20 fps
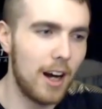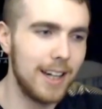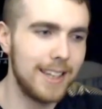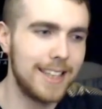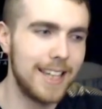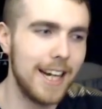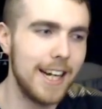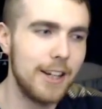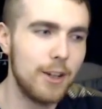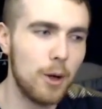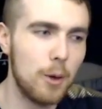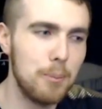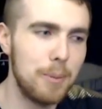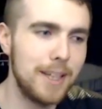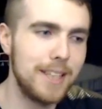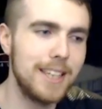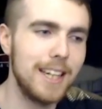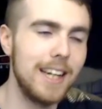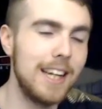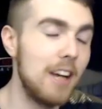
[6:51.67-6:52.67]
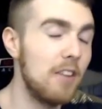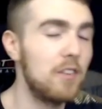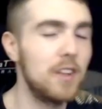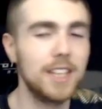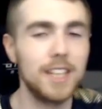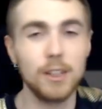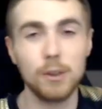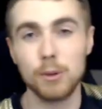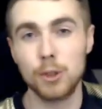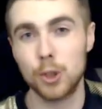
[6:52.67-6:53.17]
I take on basically every
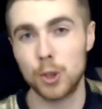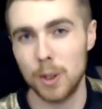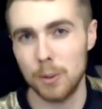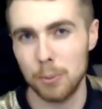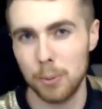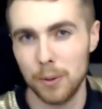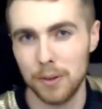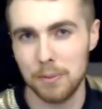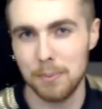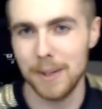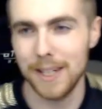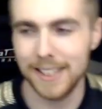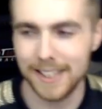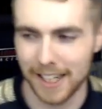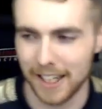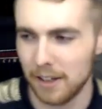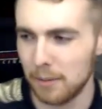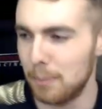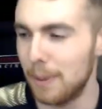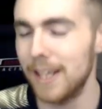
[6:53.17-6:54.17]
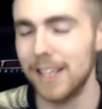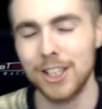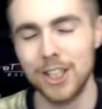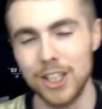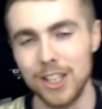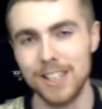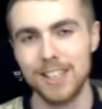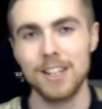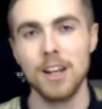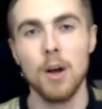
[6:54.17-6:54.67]
single trip with me, take
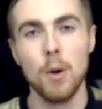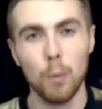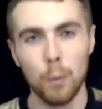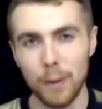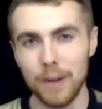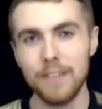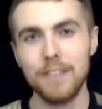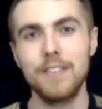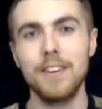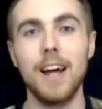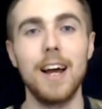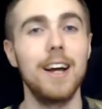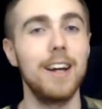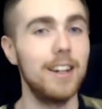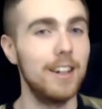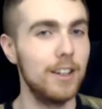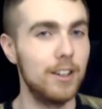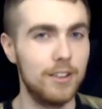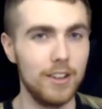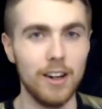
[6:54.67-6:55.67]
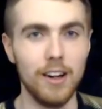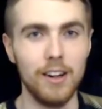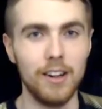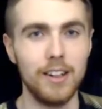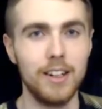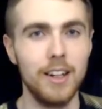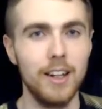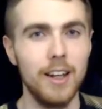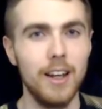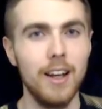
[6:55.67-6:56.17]
pictures with that
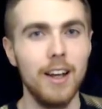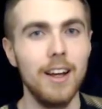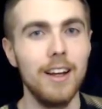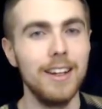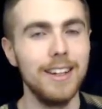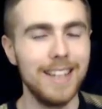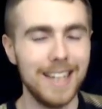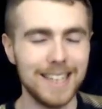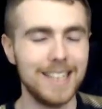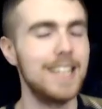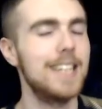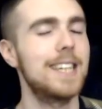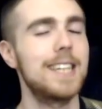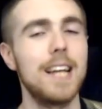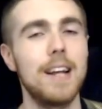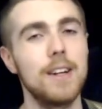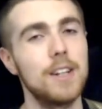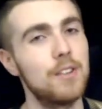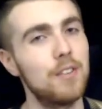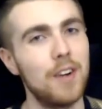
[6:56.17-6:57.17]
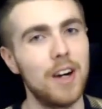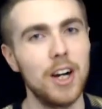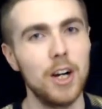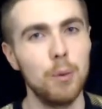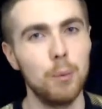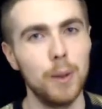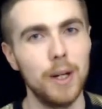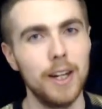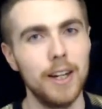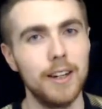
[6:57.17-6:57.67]
duck. Yes, it sounds
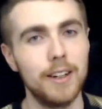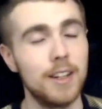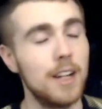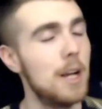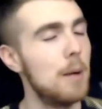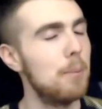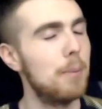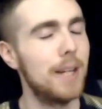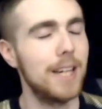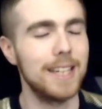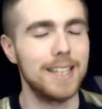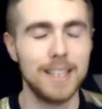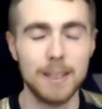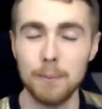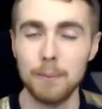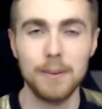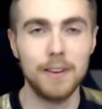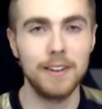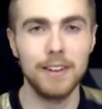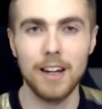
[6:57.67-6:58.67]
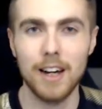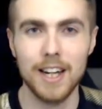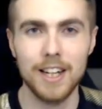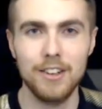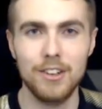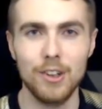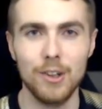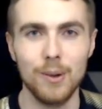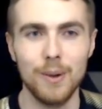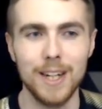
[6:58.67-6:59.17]
very weird, but it's something that I
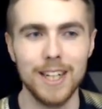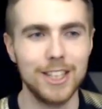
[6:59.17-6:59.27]
do.